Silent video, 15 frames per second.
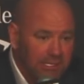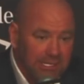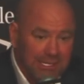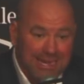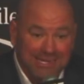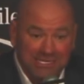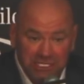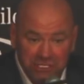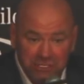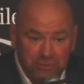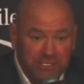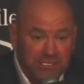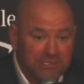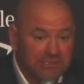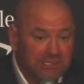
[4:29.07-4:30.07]
He had
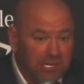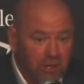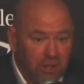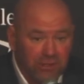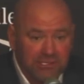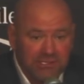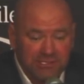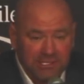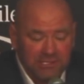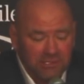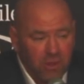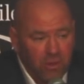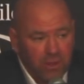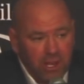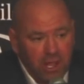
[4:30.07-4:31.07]
injuries, he had all these things
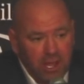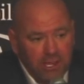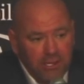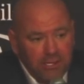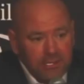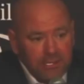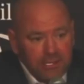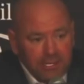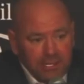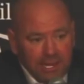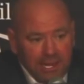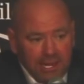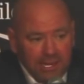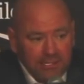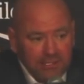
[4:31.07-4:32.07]
going on,
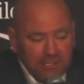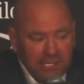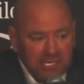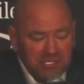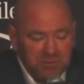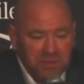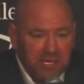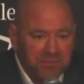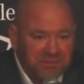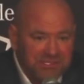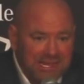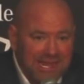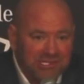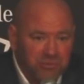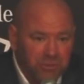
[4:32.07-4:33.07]
and he has been
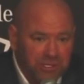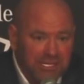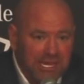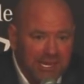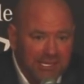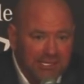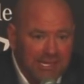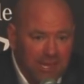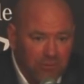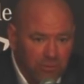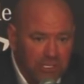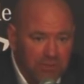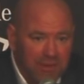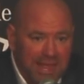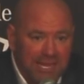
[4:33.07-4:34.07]
obsessed with getting that
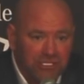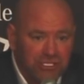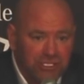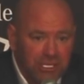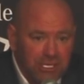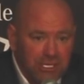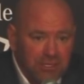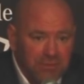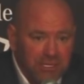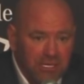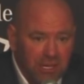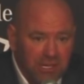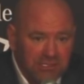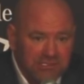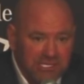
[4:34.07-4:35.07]
rematch
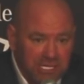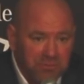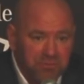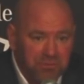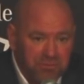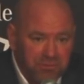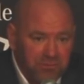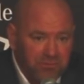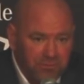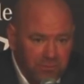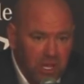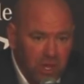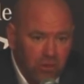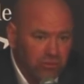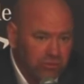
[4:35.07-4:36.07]
because he
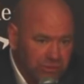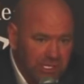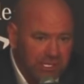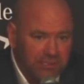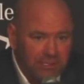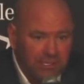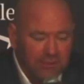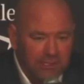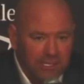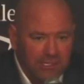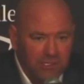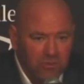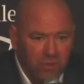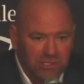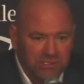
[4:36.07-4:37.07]
knows
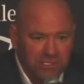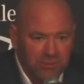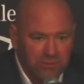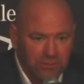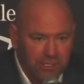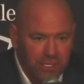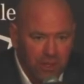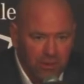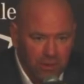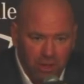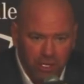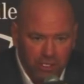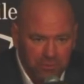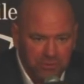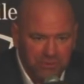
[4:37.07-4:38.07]
that he wasn't,
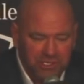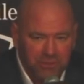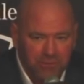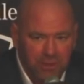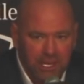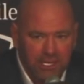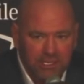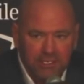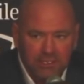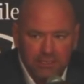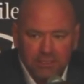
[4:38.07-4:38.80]
100% right.